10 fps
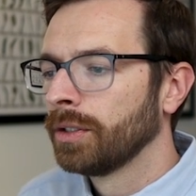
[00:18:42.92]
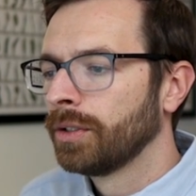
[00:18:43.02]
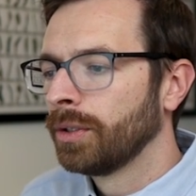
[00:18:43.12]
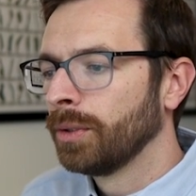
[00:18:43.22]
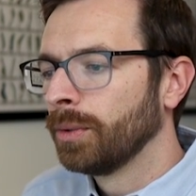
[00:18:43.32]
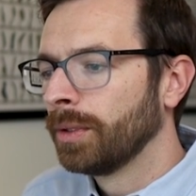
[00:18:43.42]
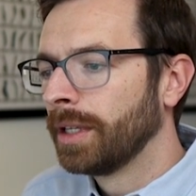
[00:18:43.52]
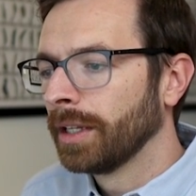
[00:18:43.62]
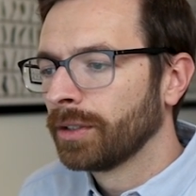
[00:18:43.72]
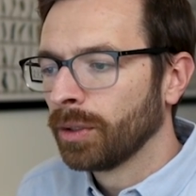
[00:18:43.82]
to
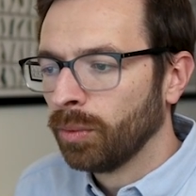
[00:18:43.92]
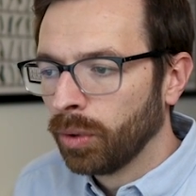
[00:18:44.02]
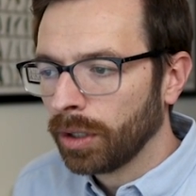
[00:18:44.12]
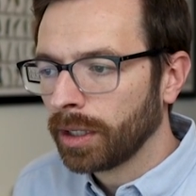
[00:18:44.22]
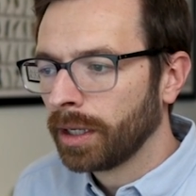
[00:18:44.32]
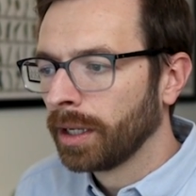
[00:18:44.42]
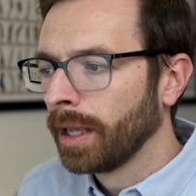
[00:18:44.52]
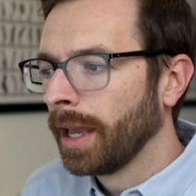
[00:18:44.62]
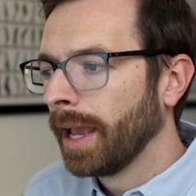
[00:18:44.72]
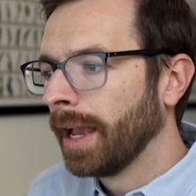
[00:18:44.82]
get to work.
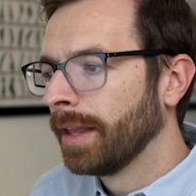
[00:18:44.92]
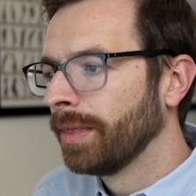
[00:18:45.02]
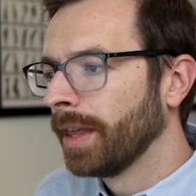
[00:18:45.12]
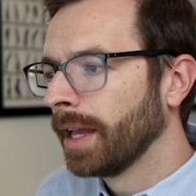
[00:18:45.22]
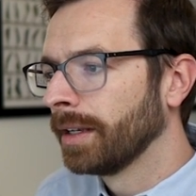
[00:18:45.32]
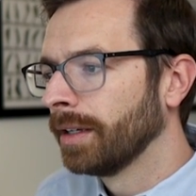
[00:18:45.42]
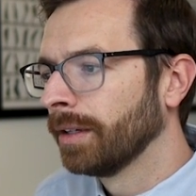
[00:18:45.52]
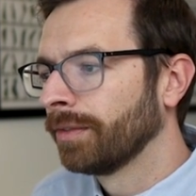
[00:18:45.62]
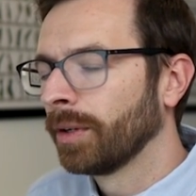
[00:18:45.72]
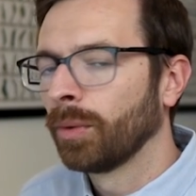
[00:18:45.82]
And then
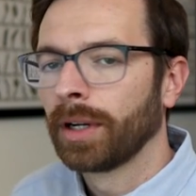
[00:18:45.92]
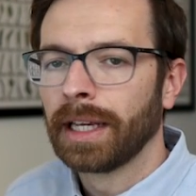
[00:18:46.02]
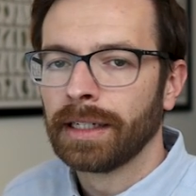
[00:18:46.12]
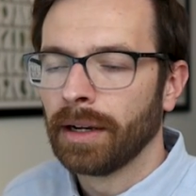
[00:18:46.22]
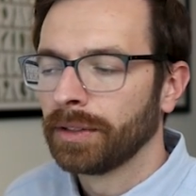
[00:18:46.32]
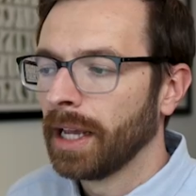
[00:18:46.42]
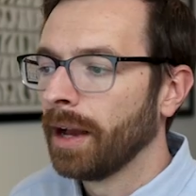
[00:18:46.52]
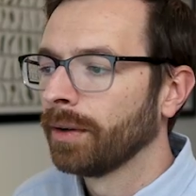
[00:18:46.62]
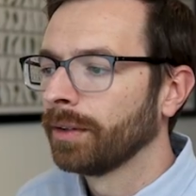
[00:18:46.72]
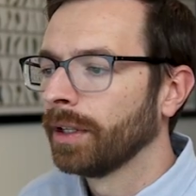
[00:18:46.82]
if they're working
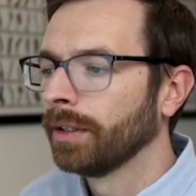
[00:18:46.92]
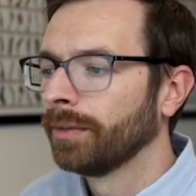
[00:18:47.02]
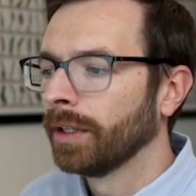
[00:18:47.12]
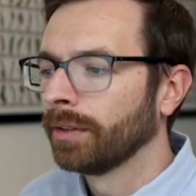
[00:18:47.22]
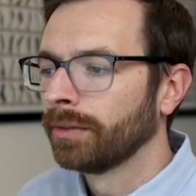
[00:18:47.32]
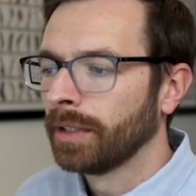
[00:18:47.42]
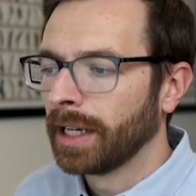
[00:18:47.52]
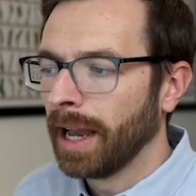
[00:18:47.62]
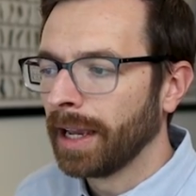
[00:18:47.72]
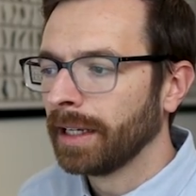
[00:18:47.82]
downtown, they'll
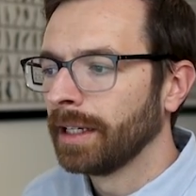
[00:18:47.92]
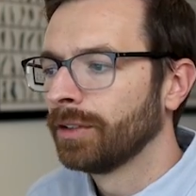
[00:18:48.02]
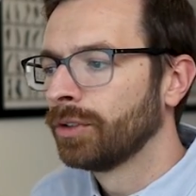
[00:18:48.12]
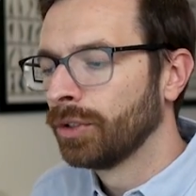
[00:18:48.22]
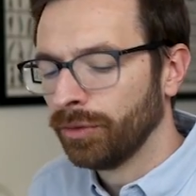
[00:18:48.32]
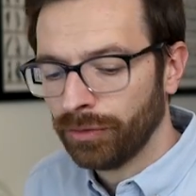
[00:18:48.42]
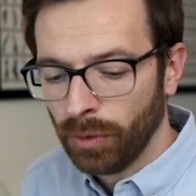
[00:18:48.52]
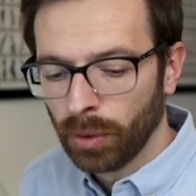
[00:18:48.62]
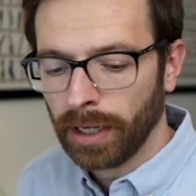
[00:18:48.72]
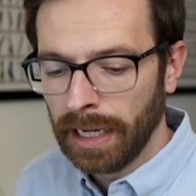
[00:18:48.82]
take I-80 to
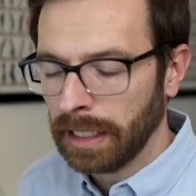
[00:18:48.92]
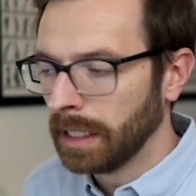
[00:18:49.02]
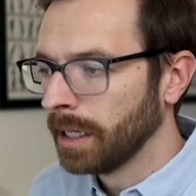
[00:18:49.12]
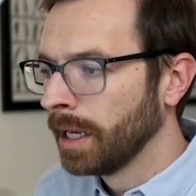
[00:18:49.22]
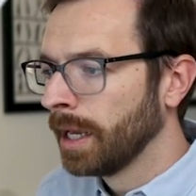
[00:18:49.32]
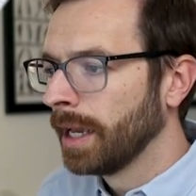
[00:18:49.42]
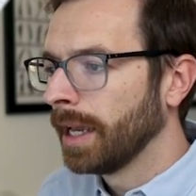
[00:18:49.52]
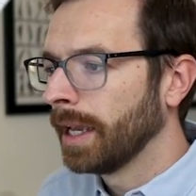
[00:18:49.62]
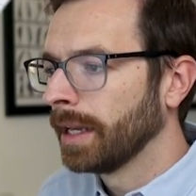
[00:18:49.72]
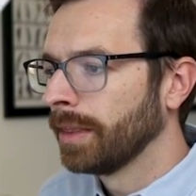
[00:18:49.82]
480
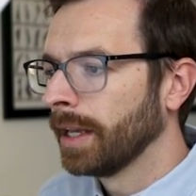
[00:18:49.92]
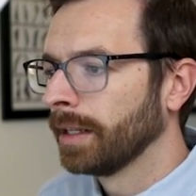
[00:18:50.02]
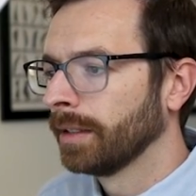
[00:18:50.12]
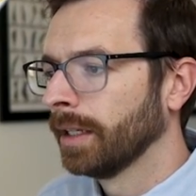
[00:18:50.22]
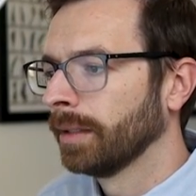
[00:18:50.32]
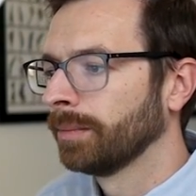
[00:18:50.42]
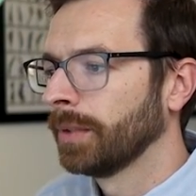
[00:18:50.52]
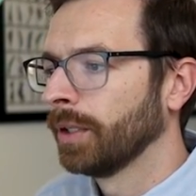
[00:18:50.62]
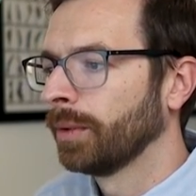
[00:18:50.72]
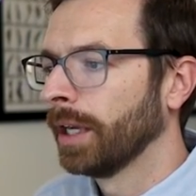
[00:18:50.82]
and then,
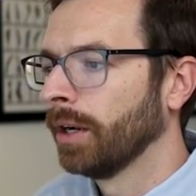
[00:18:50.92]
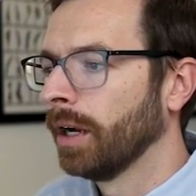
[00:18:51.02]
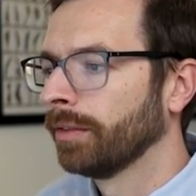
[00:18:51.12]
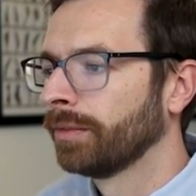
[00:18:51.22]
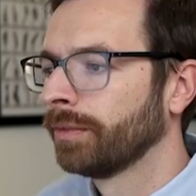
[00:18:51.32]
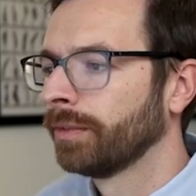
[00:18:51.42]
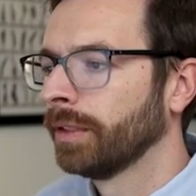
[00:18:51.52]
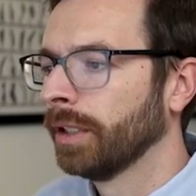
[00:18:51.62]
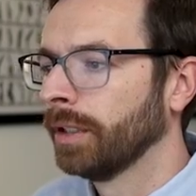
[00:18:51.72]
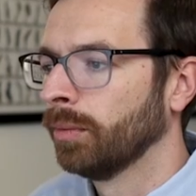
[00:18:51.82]
get off
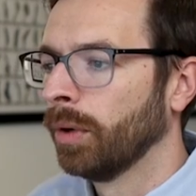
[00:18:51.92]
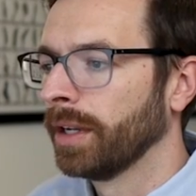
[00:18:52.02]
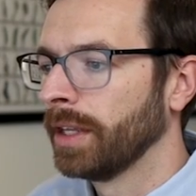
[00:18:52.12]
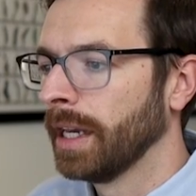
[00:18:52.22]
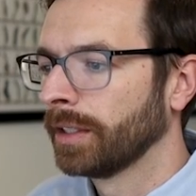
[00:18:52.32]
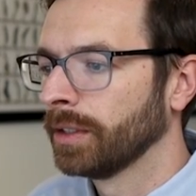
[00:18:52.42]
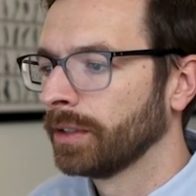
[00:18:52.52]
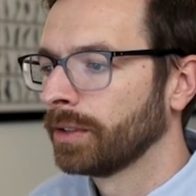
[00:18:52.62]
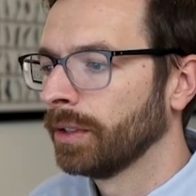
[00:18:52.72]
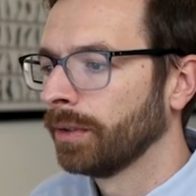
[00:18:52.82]
one of the
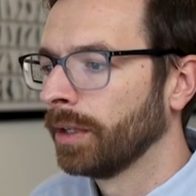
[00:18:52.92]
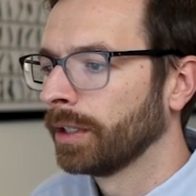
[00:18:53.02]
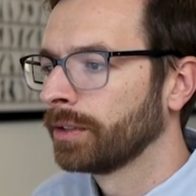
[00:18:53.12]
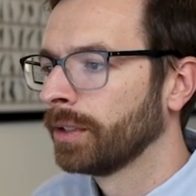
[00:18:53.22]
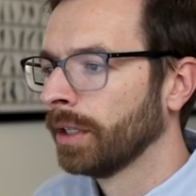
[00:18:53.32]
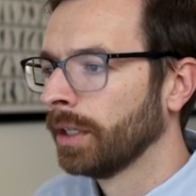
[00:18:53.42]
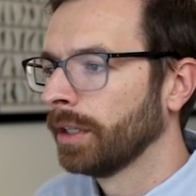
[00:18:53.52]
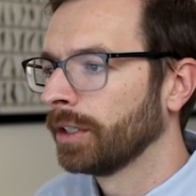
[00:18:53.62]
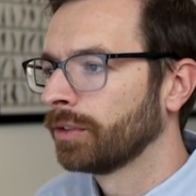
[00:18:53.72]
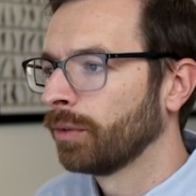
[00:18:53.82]
exits. So there's
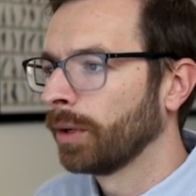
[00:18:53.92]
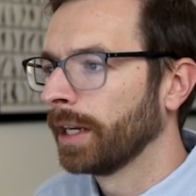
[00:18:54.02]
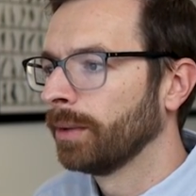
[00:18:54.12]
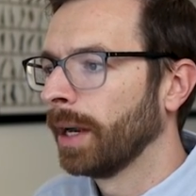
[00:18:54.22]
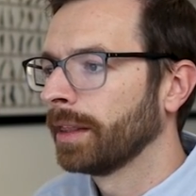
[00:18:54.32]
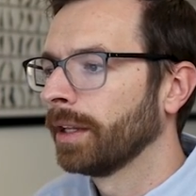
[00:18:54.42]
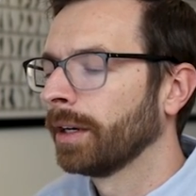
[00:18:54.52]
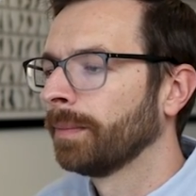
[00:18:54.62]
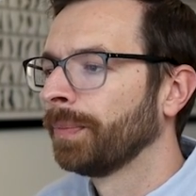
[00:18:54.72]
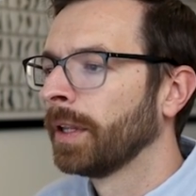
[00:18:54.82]
480 right
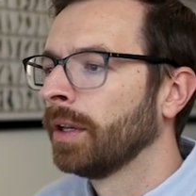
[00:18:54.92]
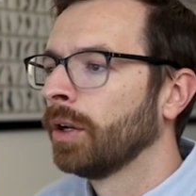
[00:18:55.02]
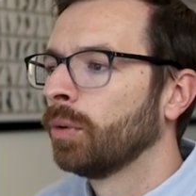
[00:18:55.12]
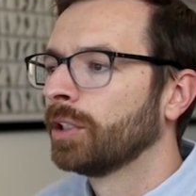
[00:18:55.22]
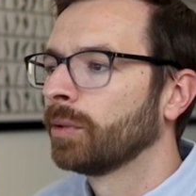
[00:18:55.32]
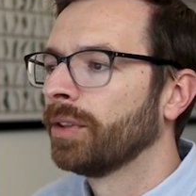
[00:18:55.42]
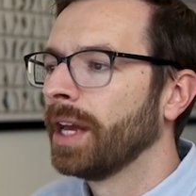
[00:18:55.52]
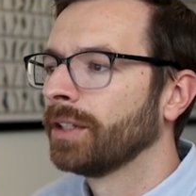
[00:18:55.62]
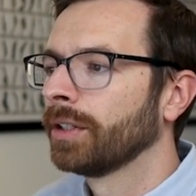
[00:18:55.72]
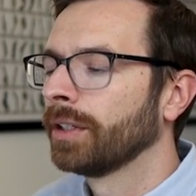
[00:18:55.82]
there, which will
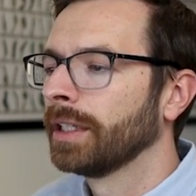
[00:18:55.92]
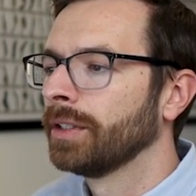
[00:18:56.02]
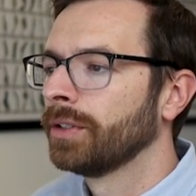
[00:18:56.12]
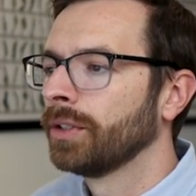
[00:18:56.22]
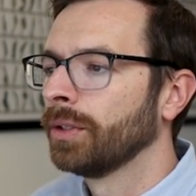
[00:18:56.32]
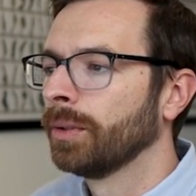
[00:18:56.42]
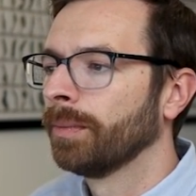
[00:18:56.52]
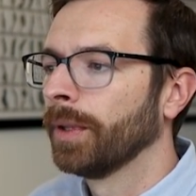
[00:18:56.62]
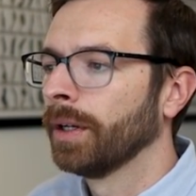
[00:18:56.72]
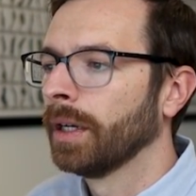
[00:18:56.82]
then turn into
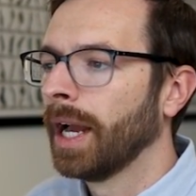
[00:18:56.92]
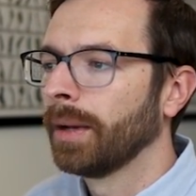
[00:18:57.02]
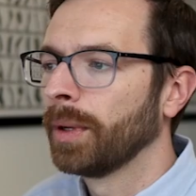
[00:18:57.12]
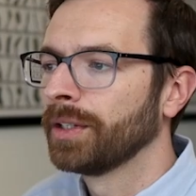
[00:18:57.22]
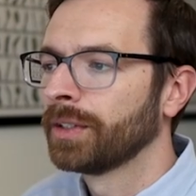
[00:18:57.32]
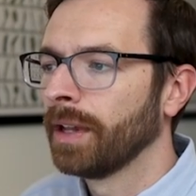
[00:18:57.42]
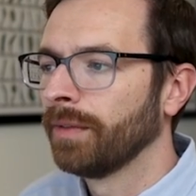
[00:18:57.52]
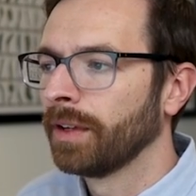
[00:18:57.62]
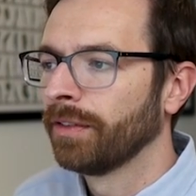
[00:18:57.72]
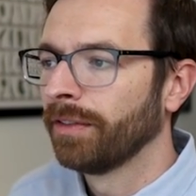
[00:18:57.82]
Highway
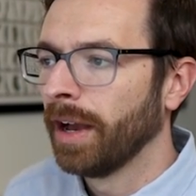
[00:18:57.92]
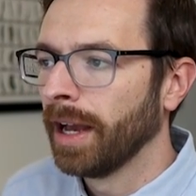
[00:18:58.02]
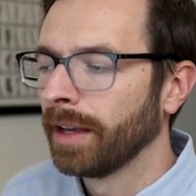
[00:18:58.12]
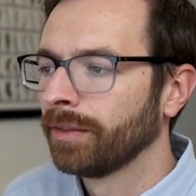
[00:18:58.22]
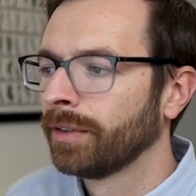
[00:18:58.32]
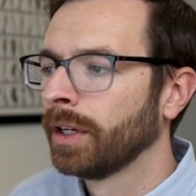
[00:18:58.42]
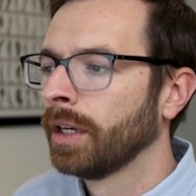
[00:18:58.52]
75